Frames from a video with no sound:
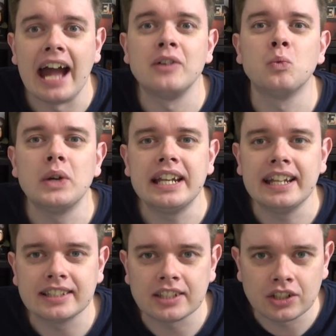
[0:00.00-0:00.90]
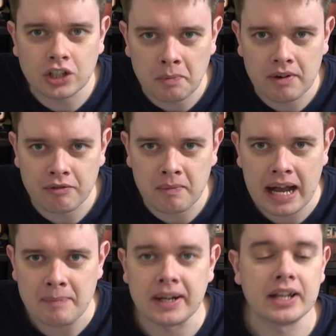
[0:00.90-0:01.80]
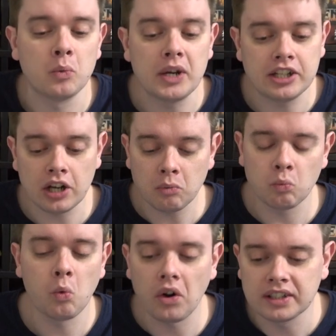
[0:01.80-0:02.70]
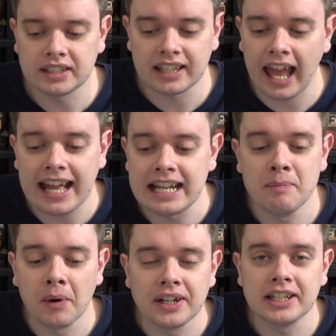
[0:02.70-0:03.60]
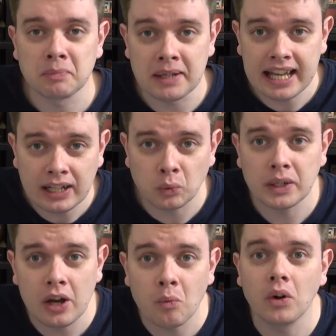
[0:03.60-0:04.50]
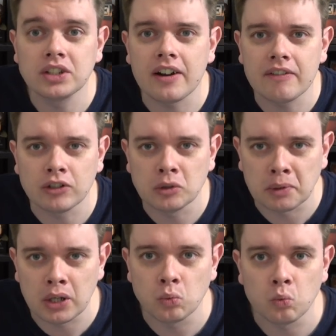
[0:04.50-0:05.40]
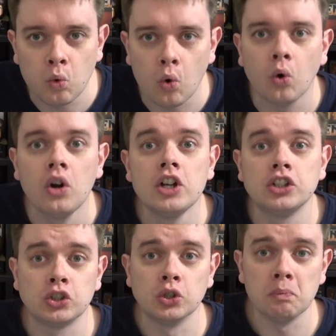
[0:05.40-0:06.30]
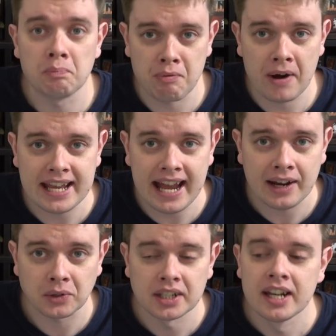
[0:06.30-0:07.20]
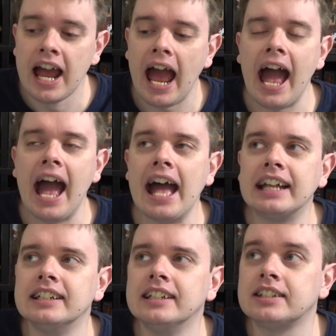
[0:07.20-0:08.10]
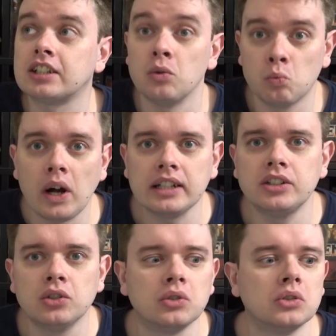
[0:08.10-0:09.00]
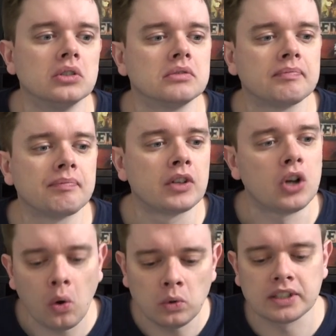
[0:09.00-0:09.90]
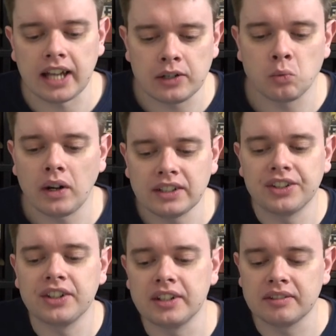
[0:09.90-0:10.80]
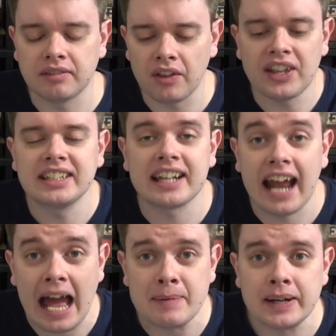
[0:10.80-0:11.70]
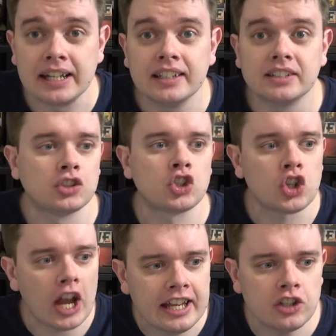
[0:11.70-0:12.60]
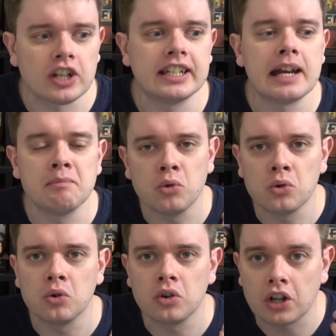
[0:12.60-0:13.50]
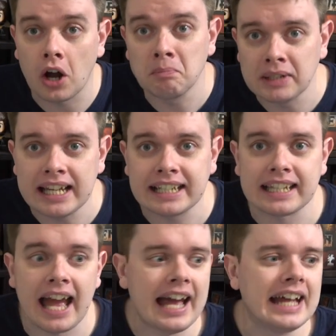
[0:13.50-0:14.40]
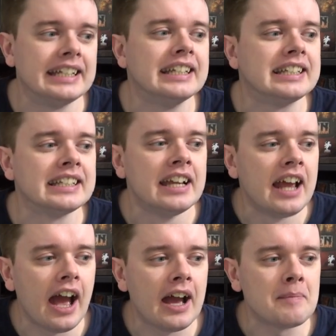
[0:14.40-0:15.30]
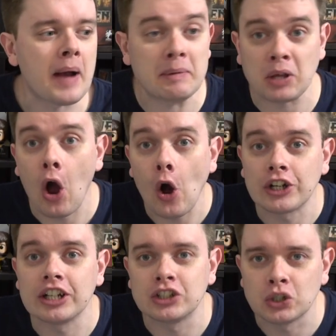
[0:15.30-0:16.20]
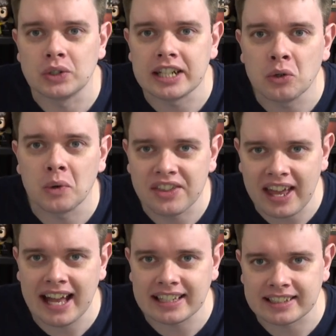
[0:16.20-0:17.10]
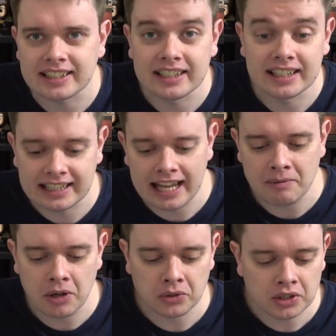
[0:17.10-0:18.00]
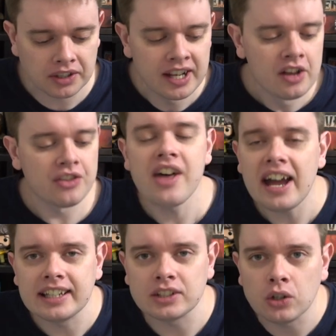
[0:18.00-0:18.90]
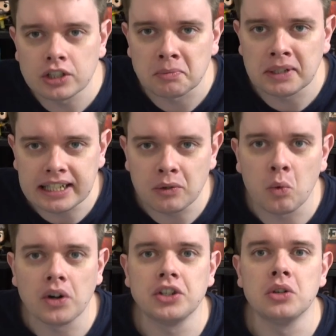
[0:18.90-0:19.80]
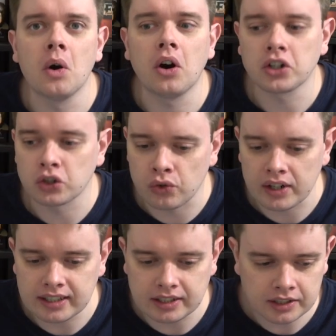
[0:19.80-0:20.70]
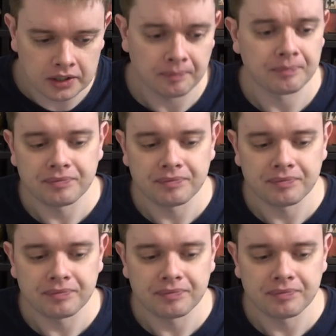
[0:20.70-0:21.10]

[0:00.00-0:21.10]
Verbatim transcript: and we need to stop it from happening we don't want anybody to be killed we don't want a full-blown war to break out and so while your goals and while the the things that are happening change and get more complex and uh, perhaps harder to deal with as the game goes on that is ultimately what you are trying to do